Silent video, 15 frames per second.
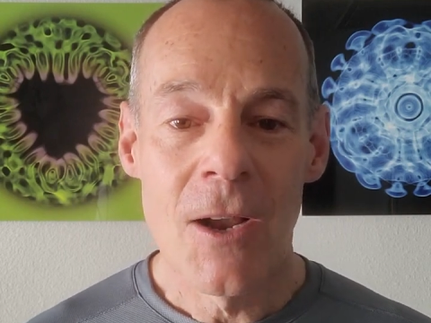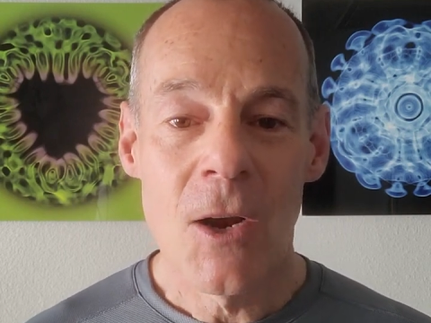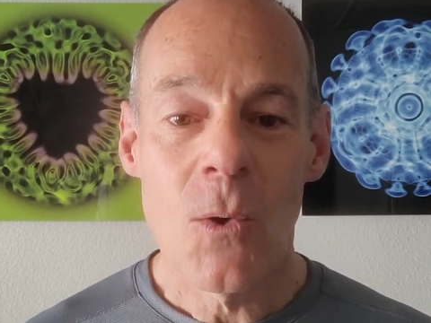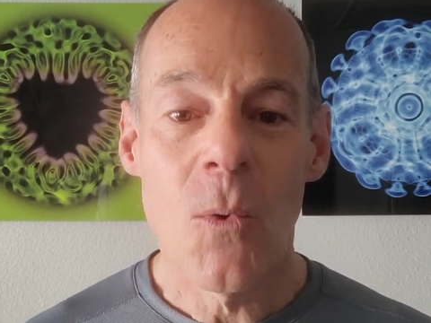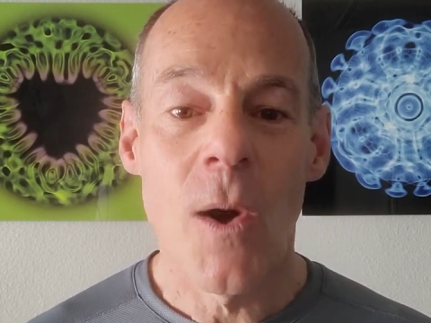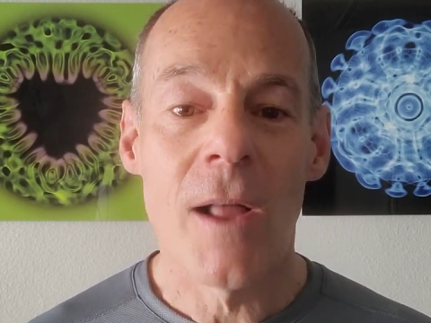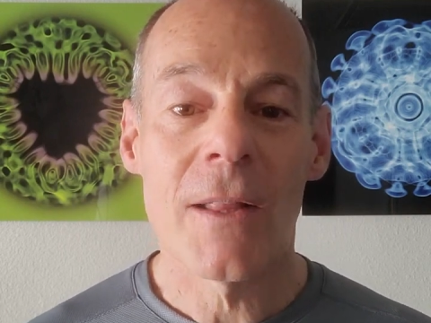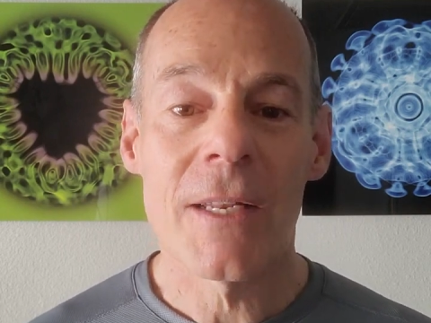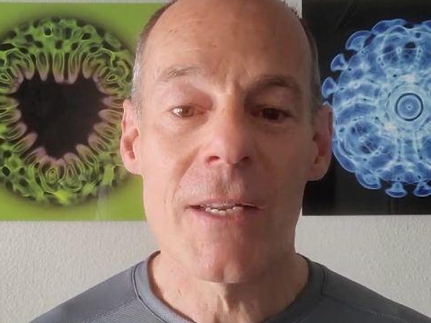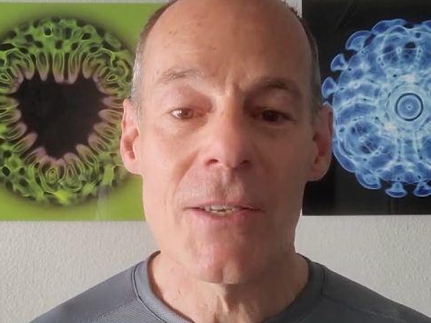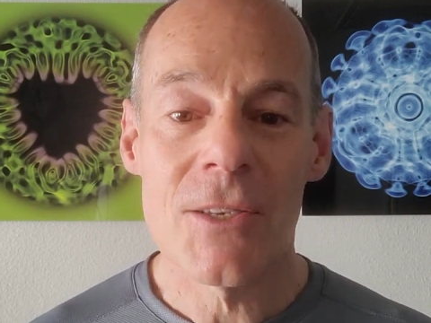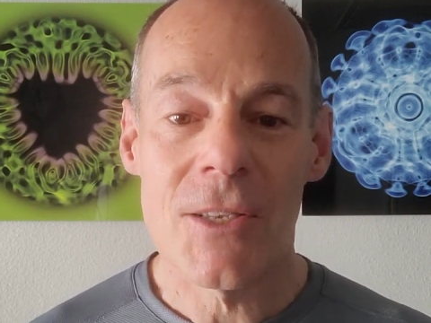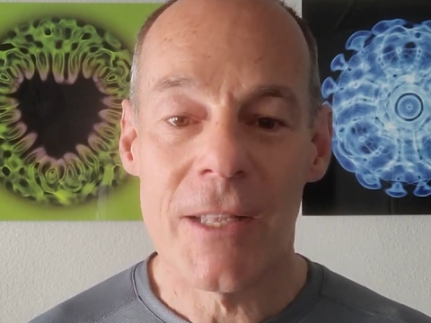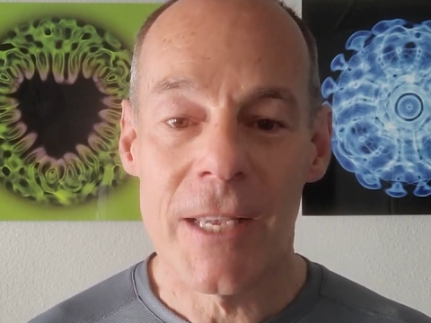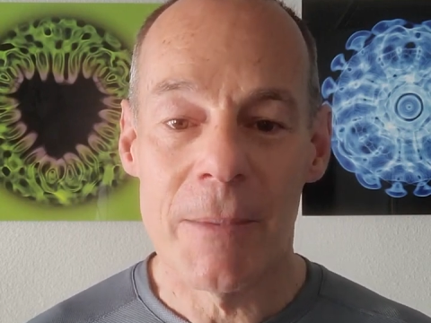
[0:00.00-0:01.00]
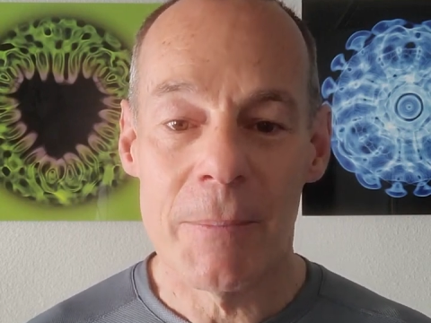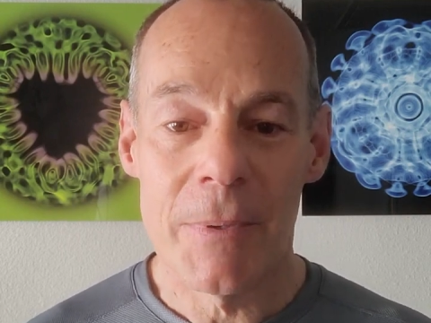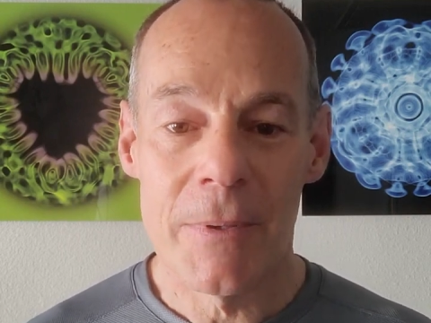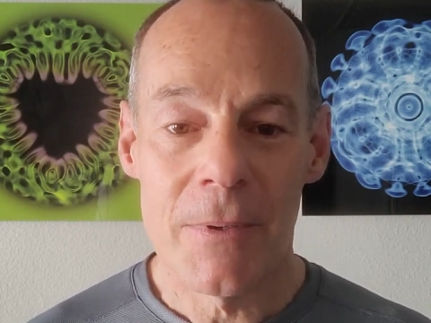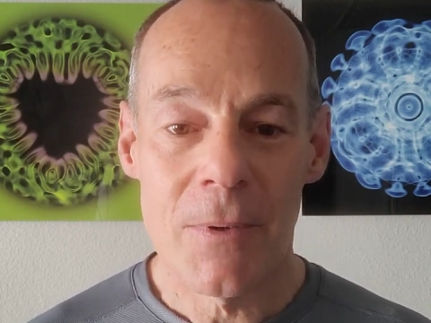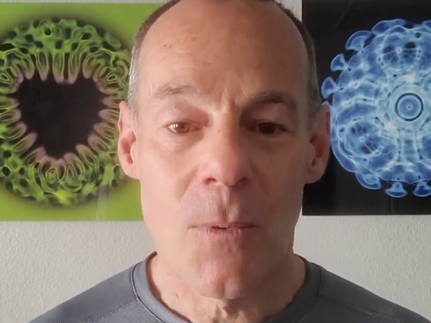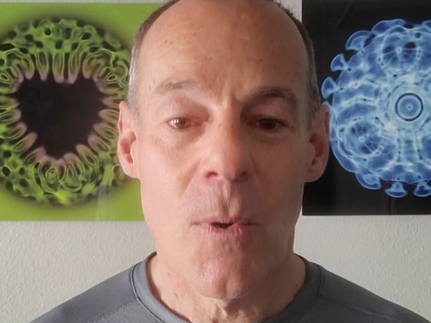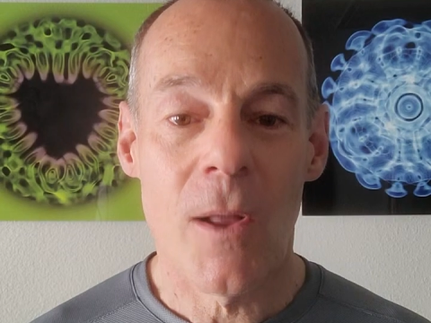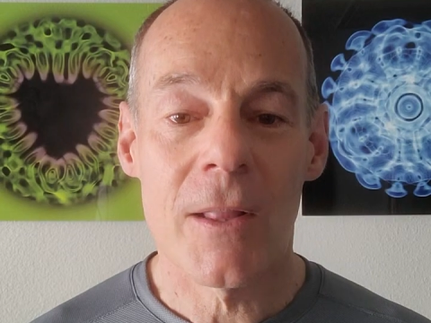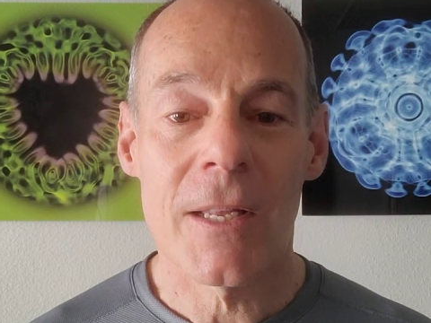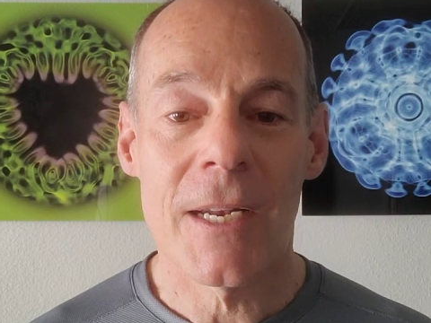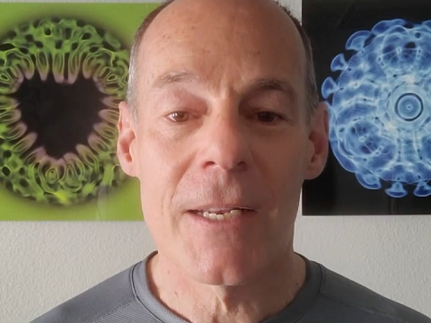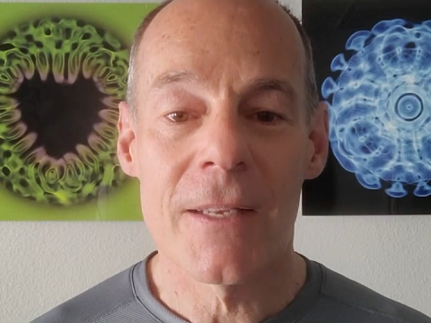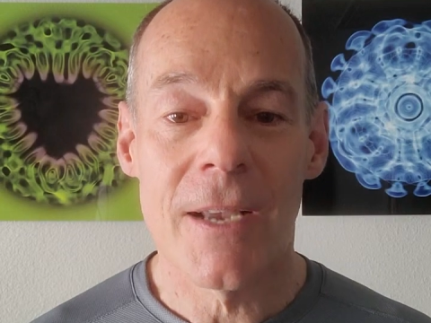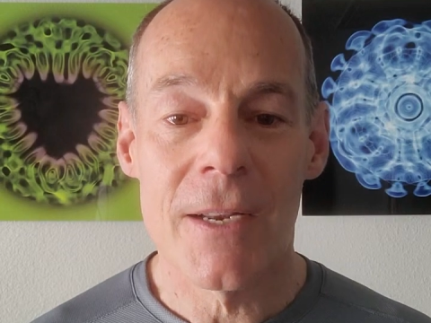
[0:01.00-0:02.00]
Quality sleep,
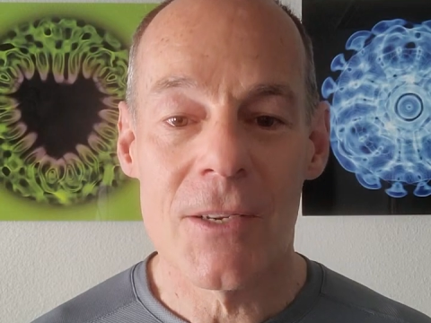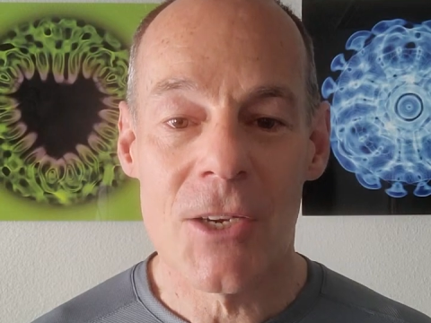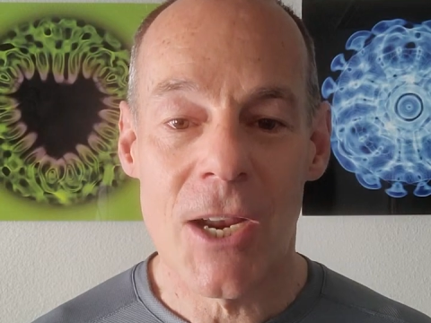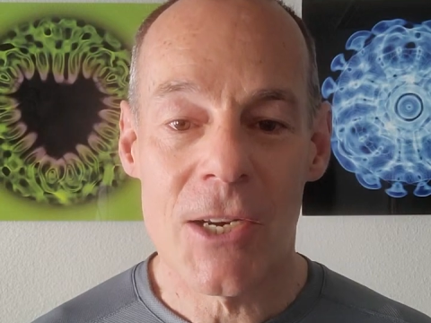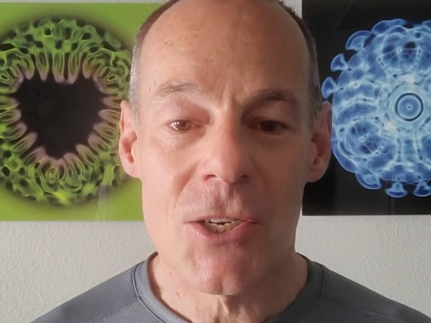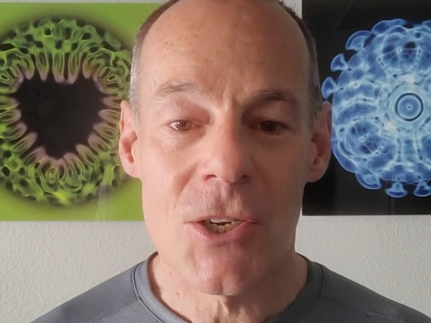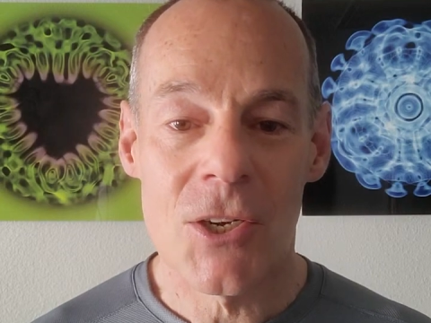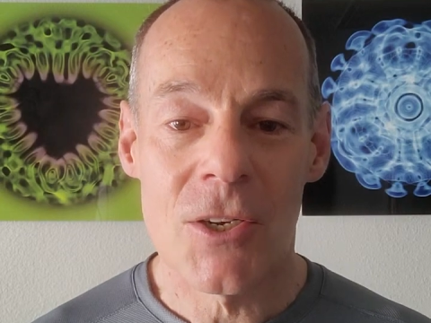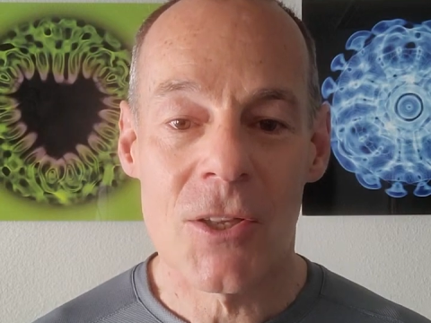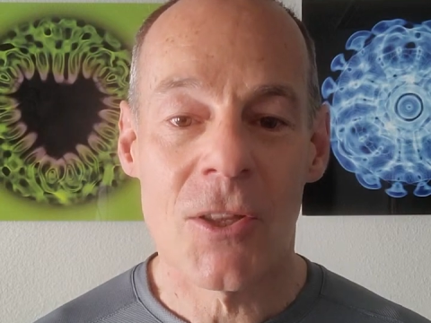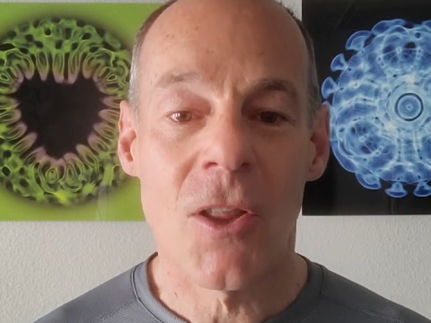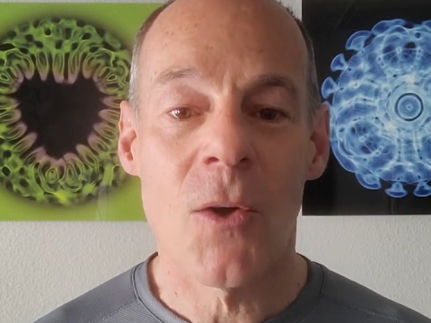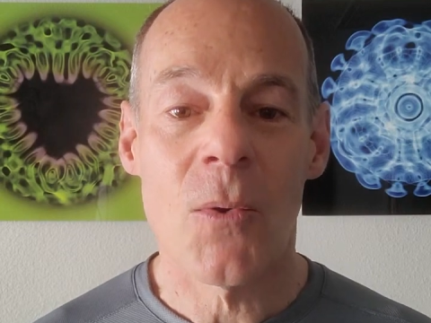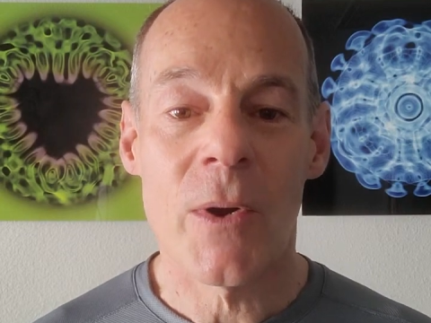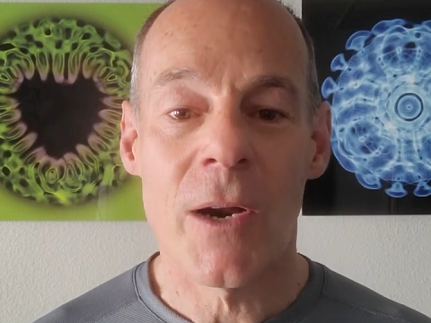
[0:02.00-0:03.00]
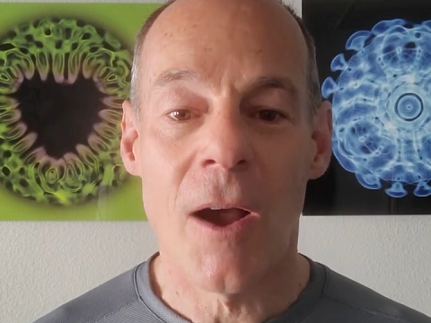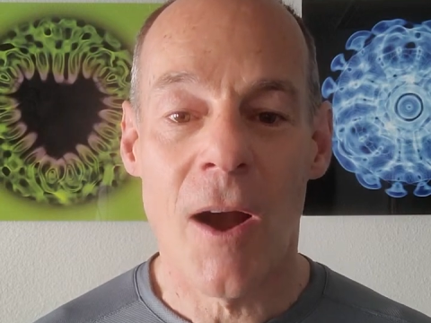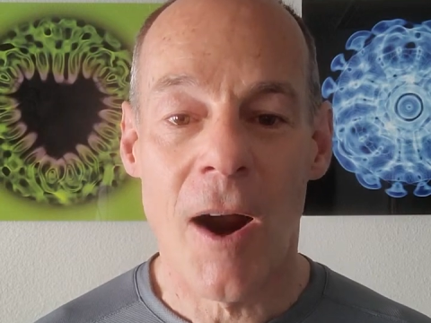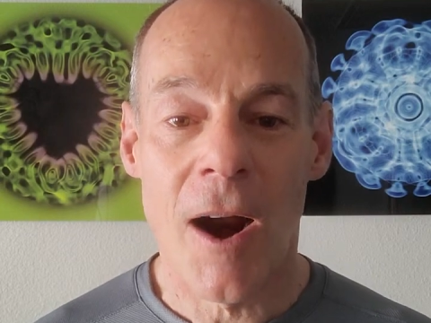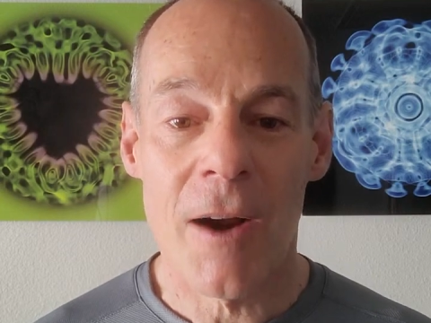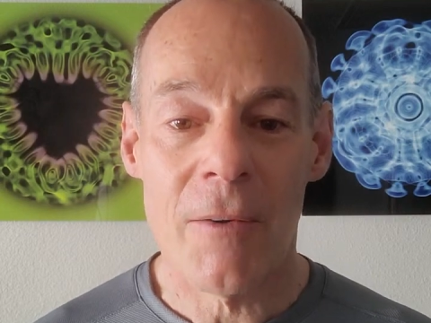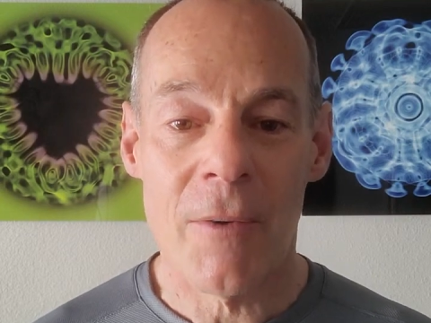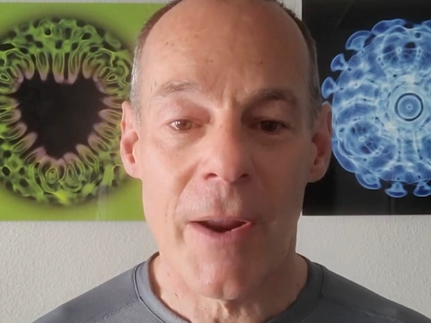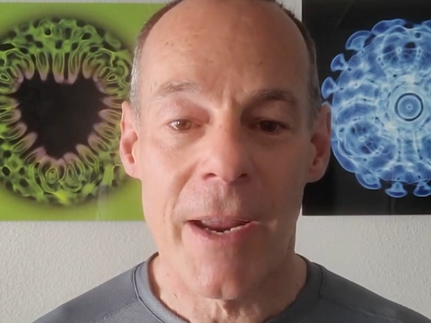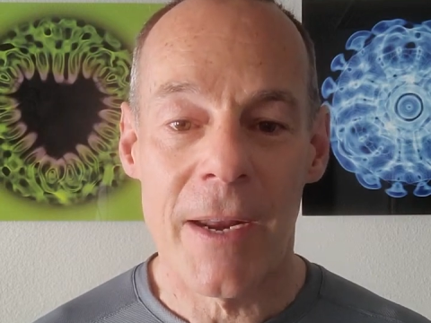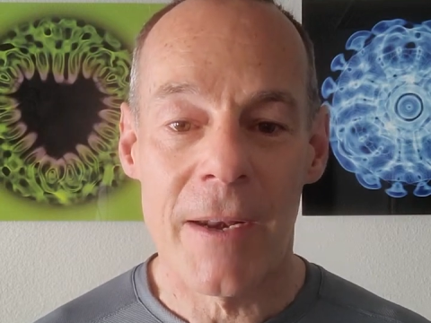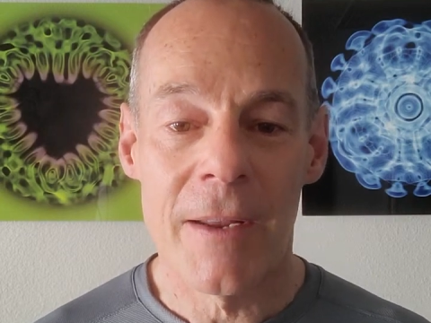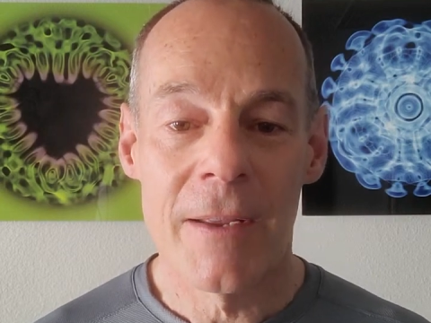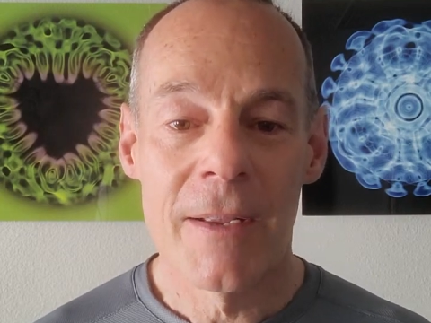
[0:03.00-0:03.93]
quality digestion, lowered heart rate,